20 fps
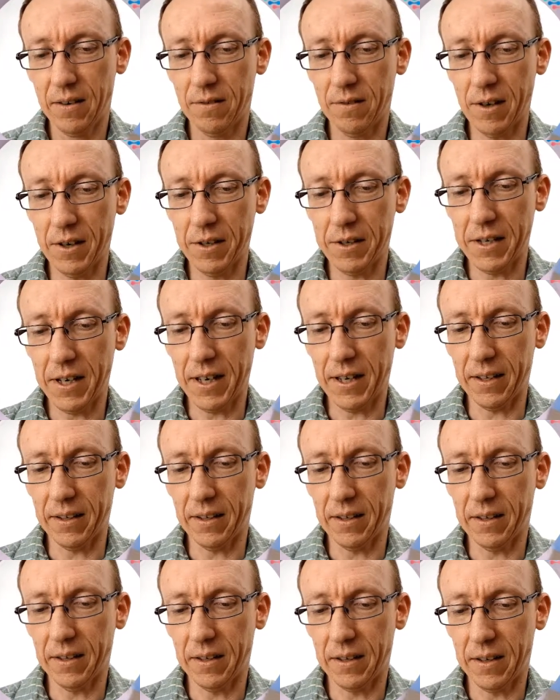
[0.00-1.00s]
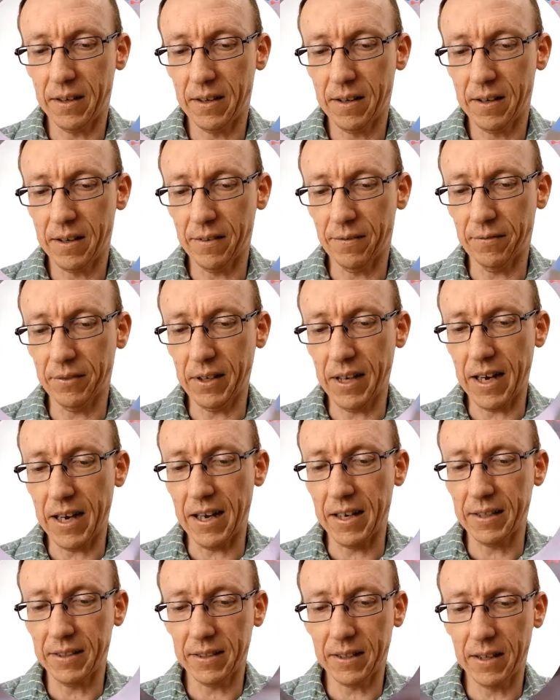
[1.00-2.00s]
rotate the
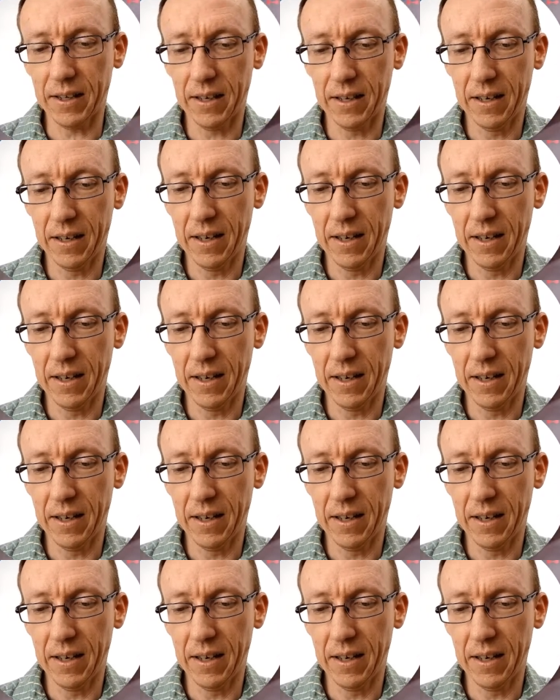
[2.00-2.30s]
flask,